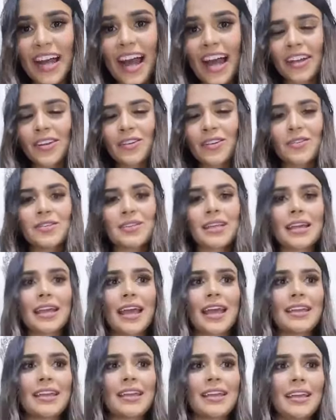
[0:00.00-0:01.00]
I know that
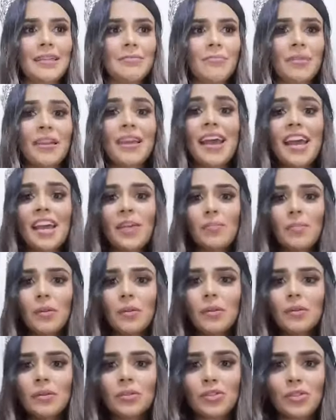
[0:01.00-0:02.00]
I can be
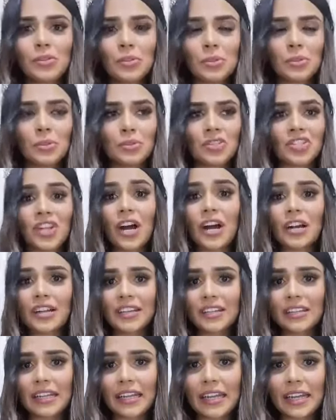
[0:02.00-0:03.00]
able to talk
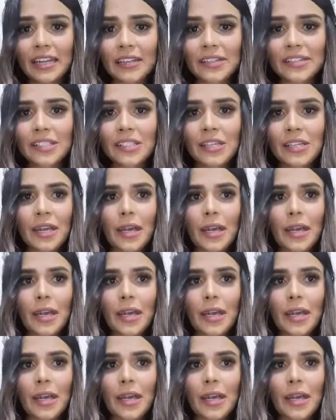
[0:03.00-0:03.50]
in English,